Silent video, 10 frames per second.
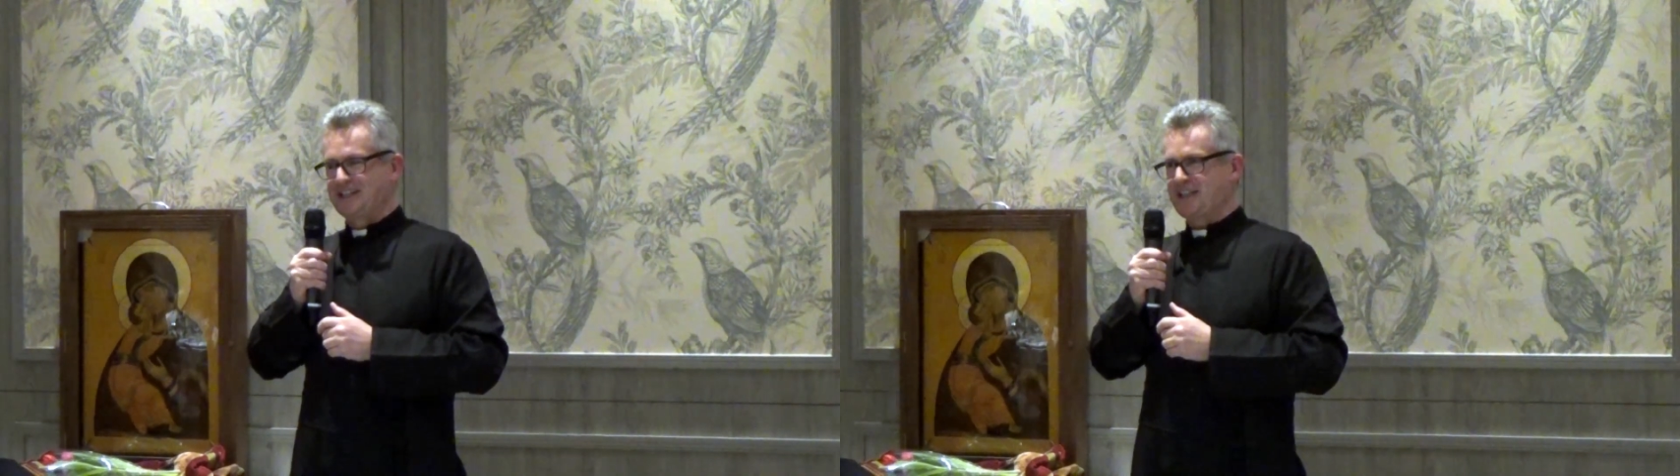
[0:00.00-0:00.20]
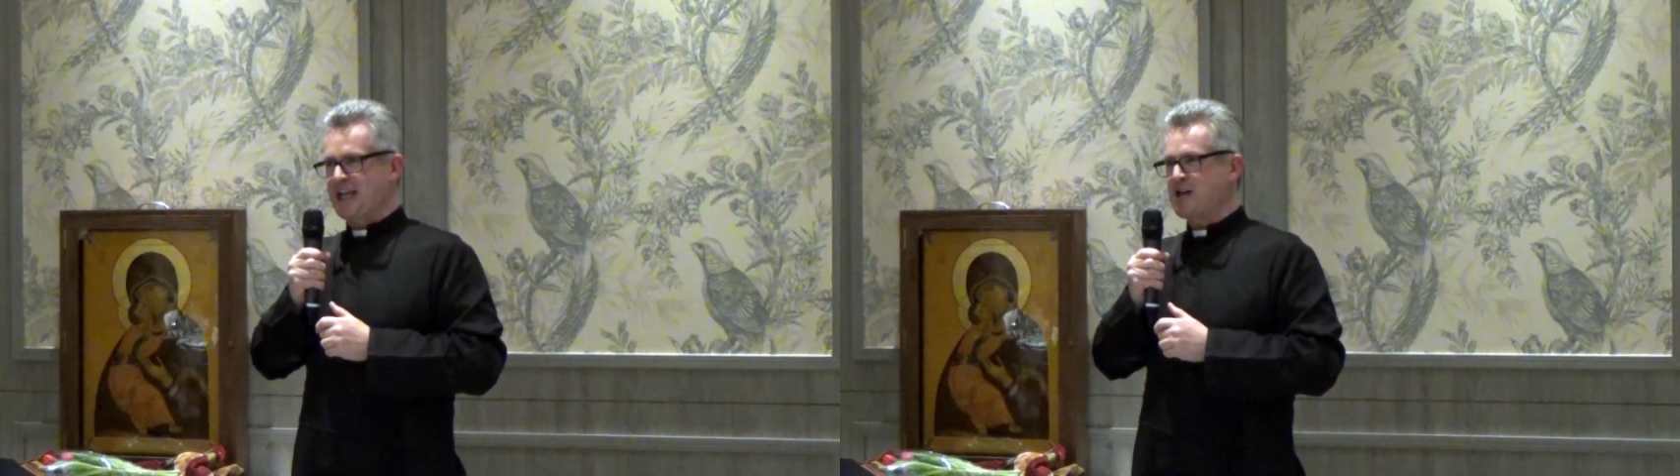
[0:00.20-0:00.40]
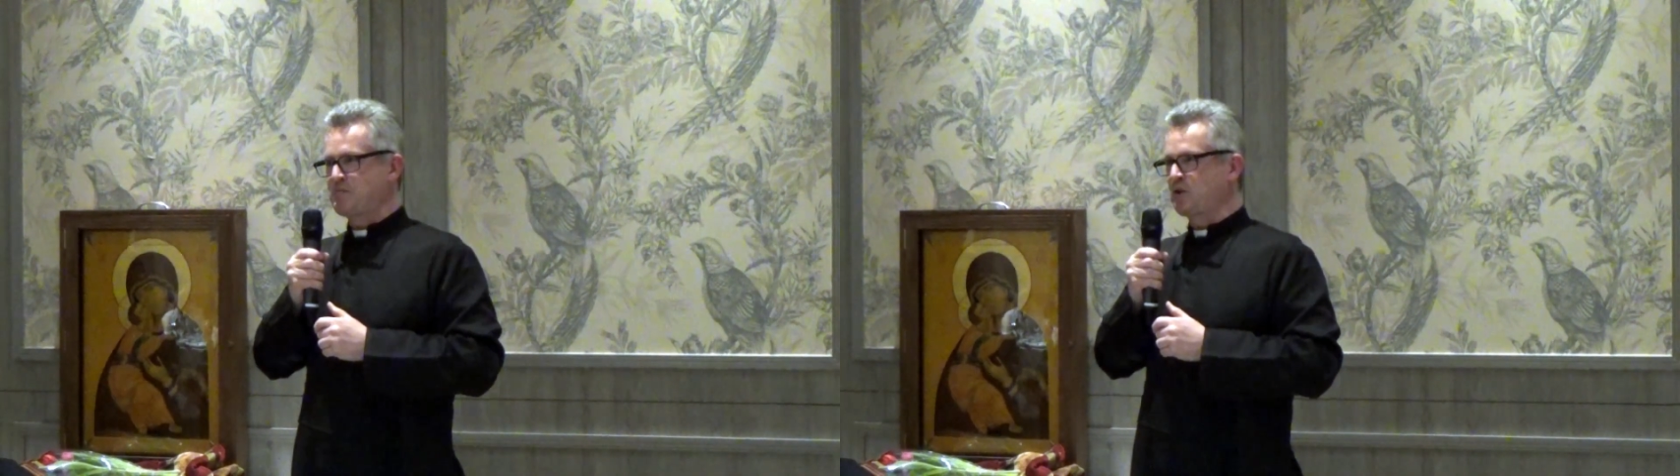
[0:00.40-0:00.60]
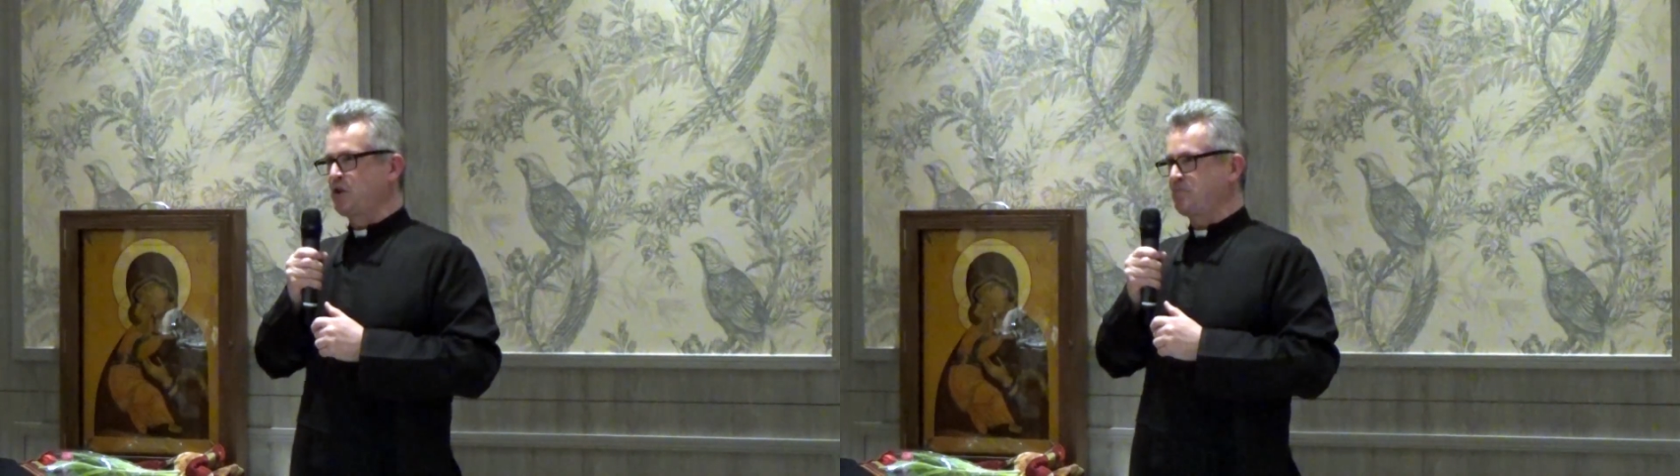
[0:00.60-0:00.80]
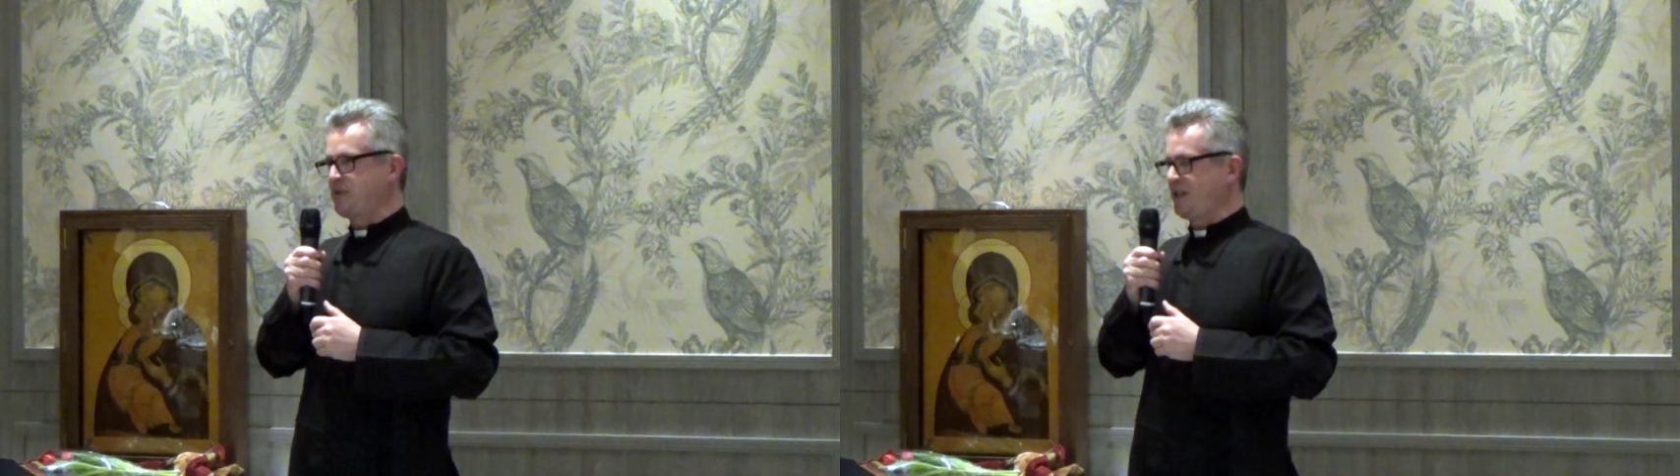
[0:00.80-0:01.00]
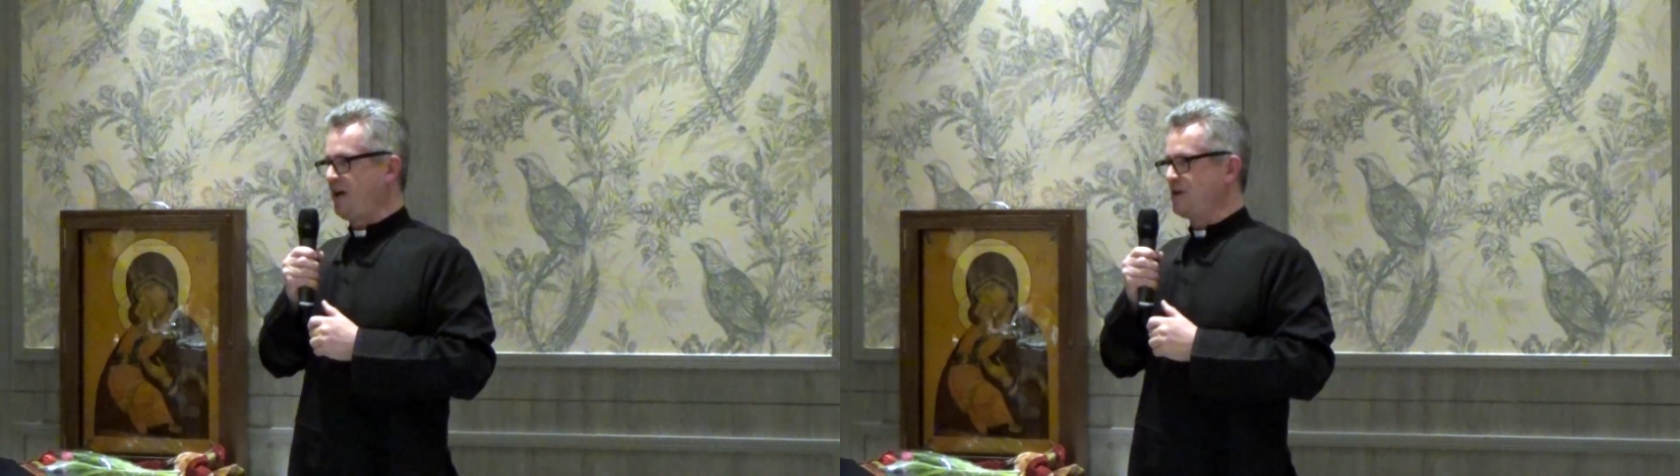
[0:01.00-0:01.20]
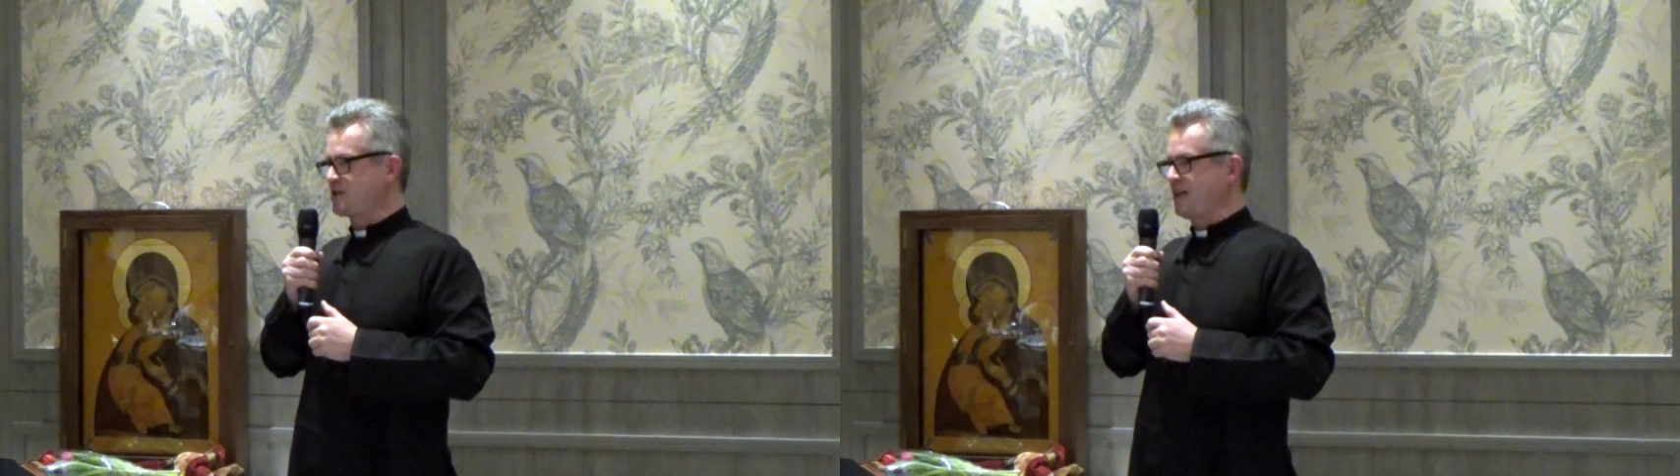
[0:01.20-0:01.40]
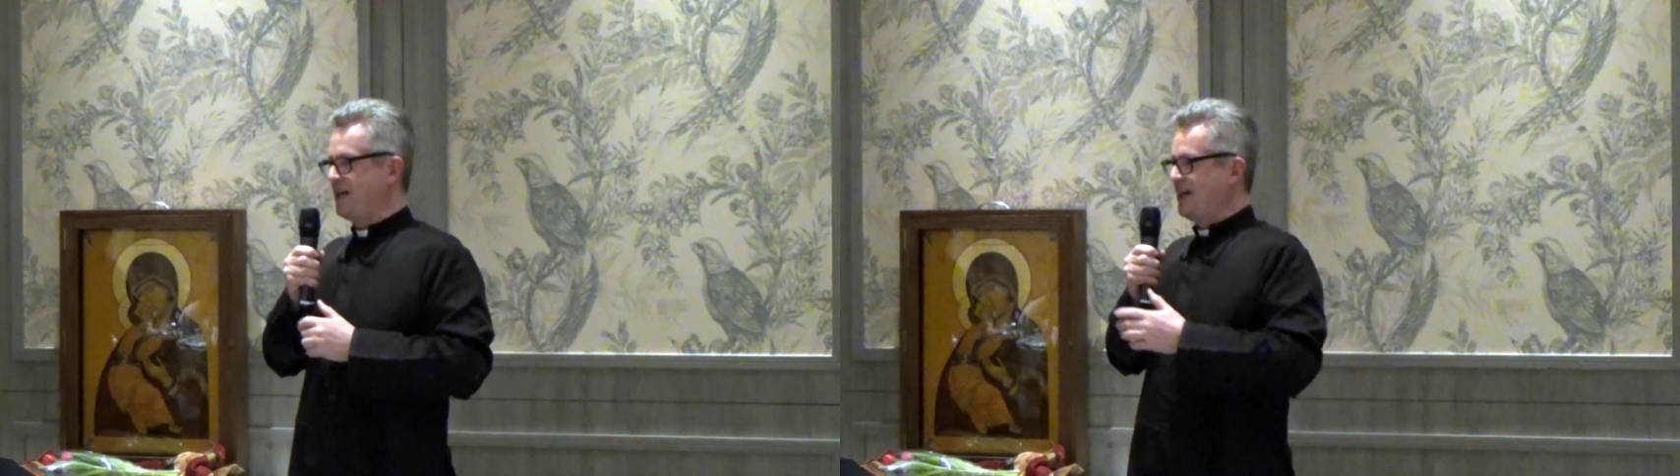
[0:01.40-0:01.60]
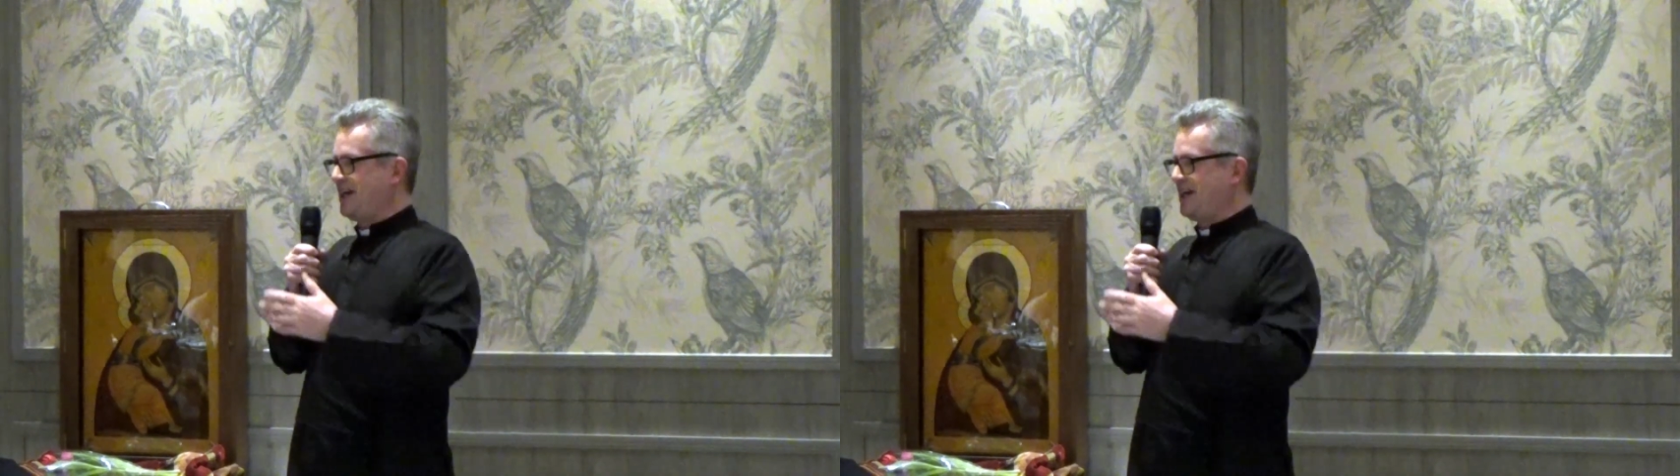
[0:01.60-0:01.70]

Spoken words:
came good because